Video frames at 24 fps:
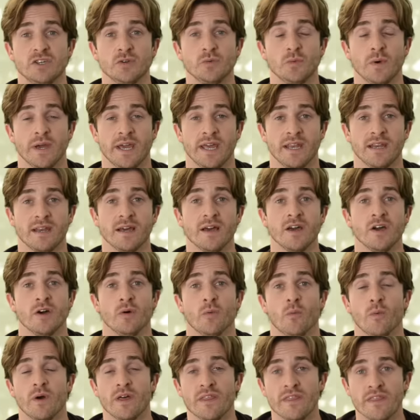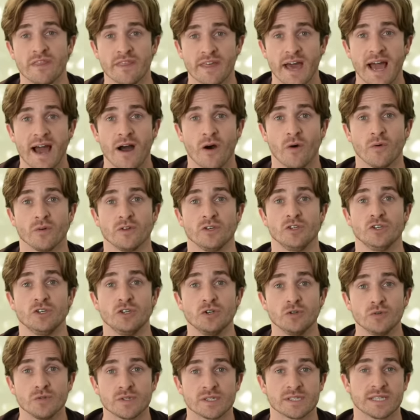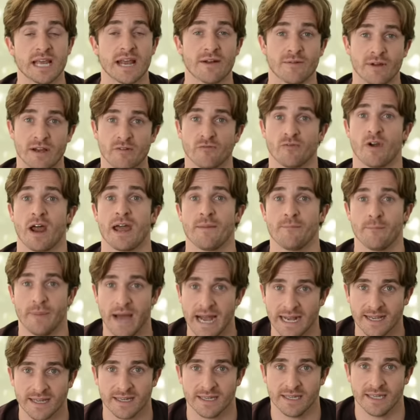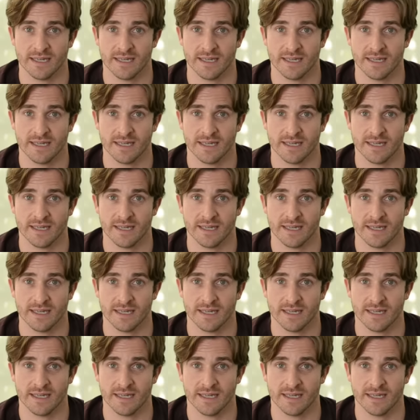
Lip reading: you in without you staring right back at